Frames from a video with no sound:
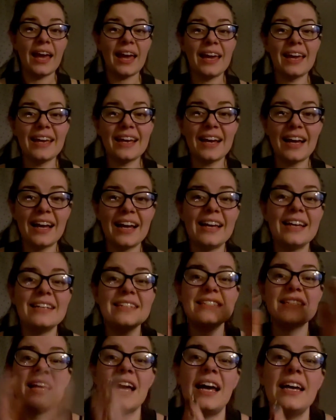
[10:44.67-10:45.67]
Hey
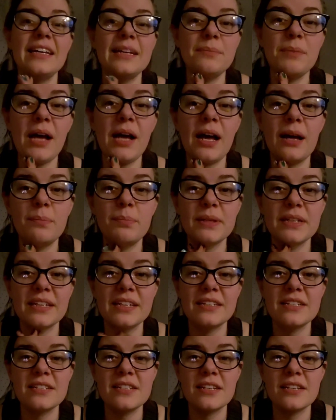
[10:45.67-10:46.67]
guys, I am hopping
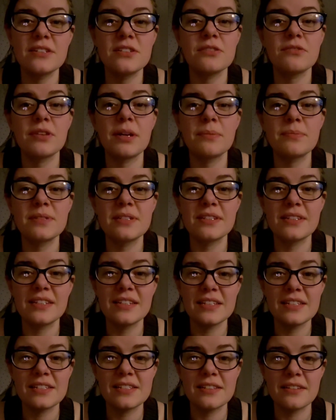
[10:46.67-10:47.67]
in to interrupt
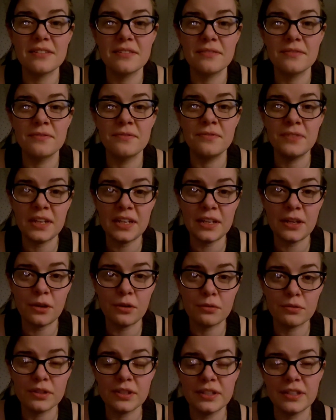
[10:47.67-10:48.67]
this
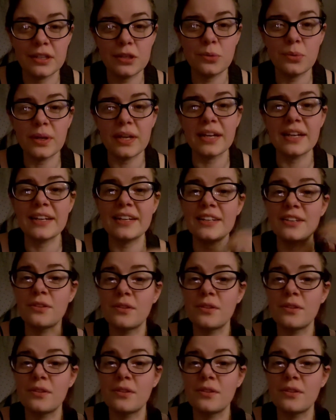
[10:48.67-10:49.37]
video really quick.